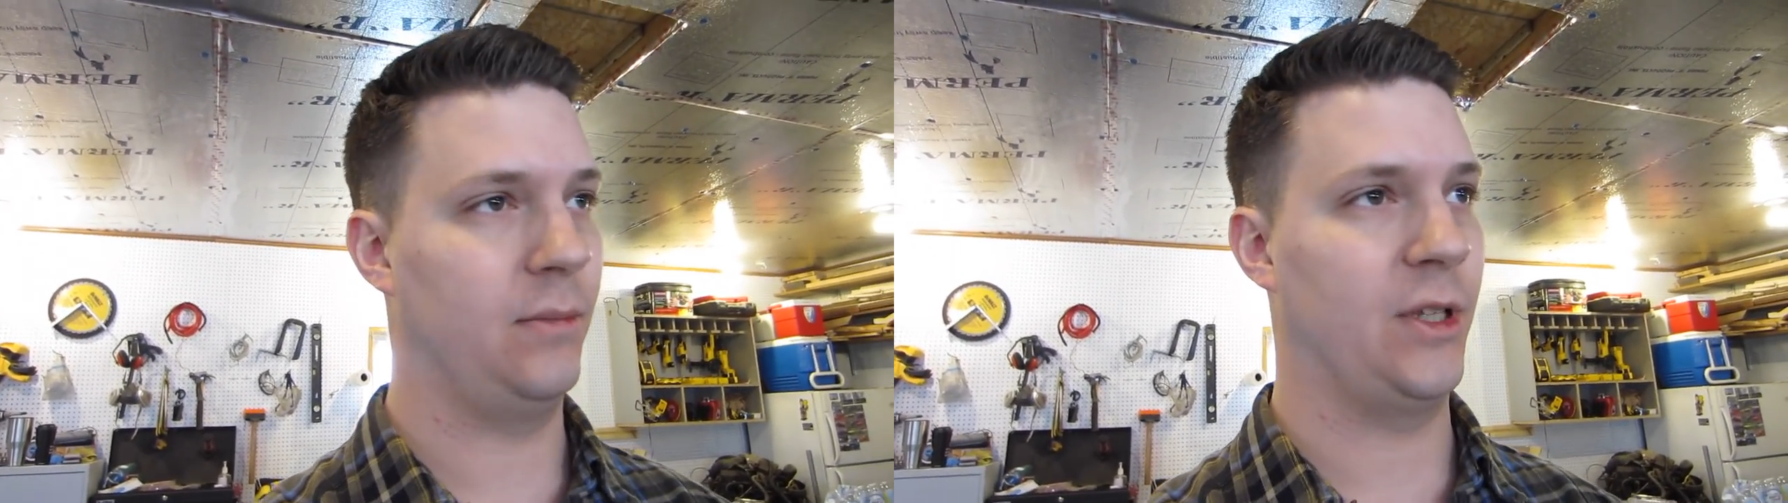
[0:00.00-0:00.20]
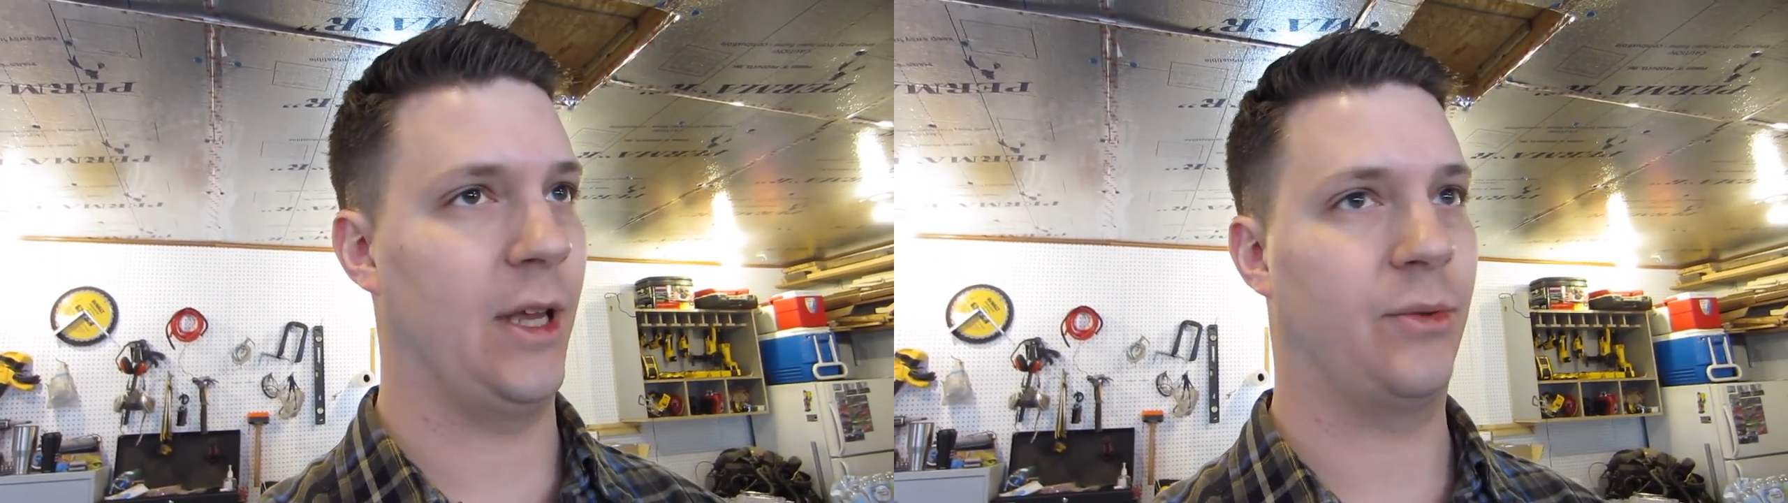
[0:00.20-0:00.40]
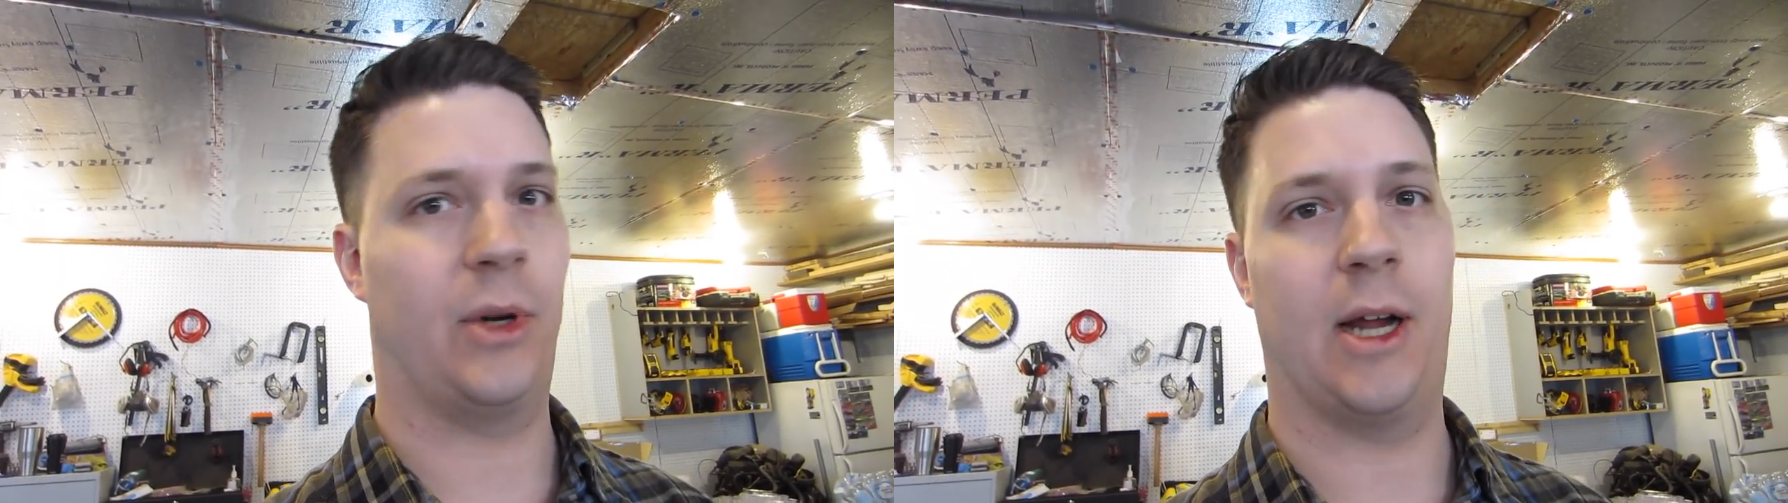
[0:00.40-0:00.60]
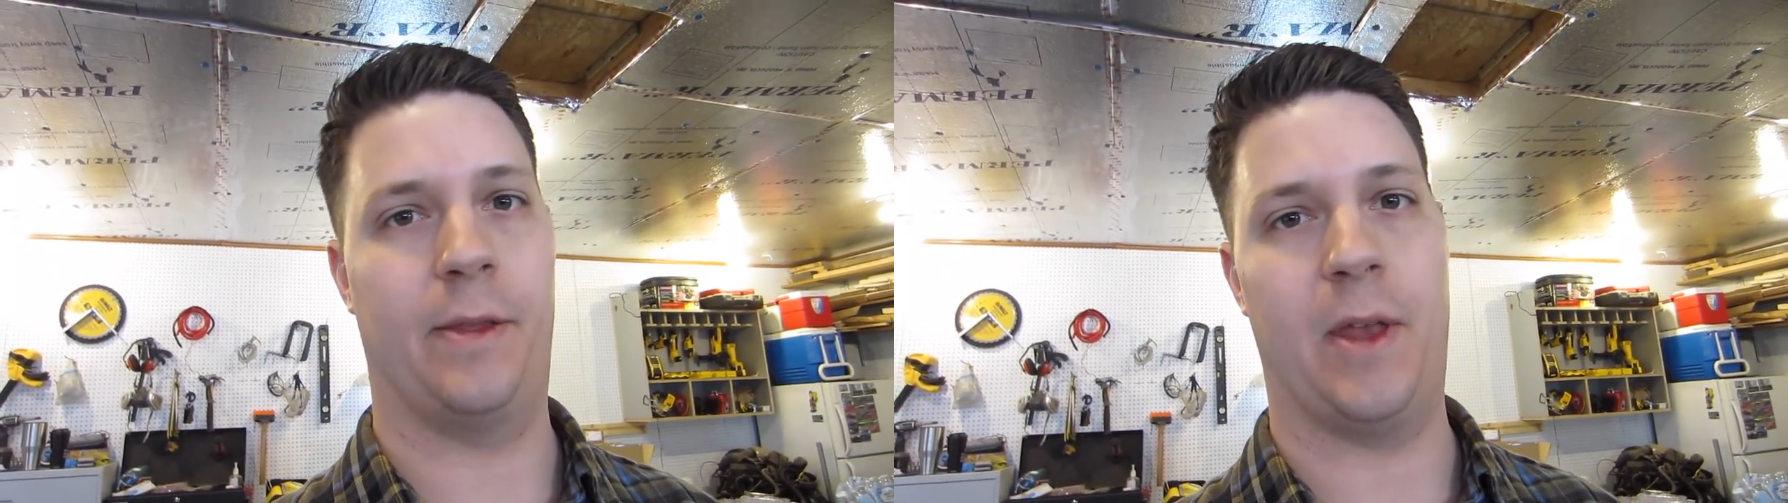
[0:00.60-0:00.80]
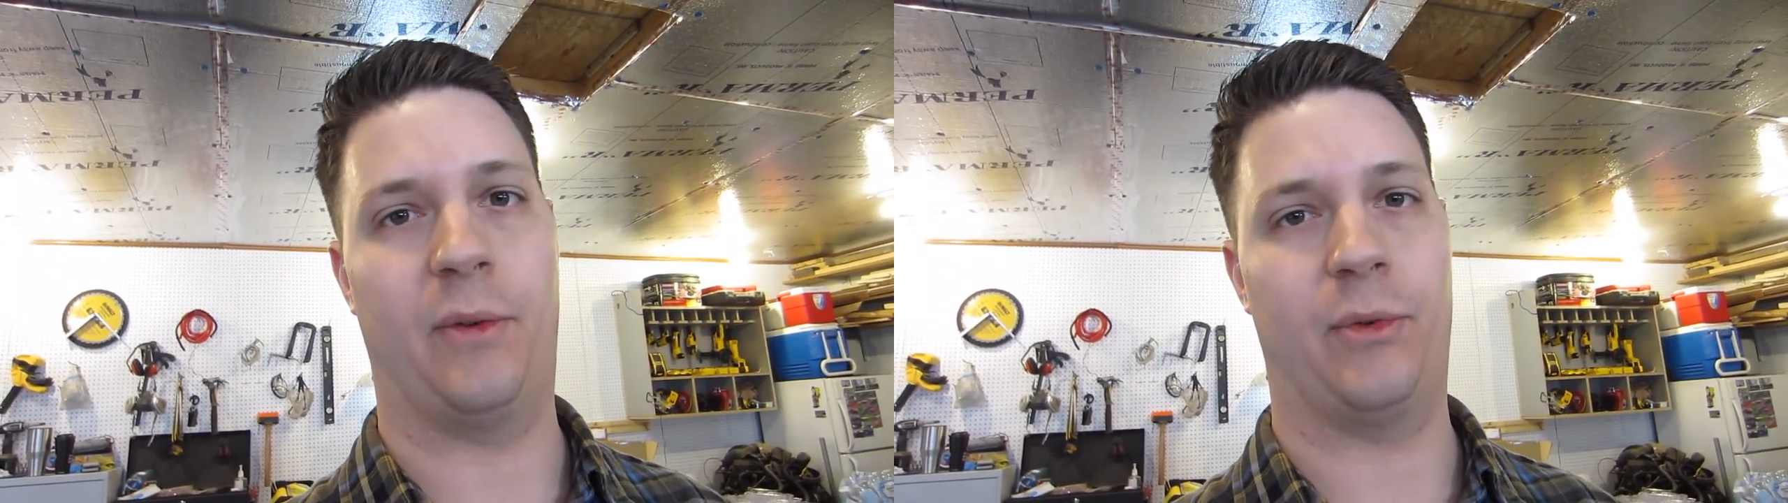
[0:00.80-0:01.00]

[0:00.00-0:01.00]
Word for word: so that's what I got that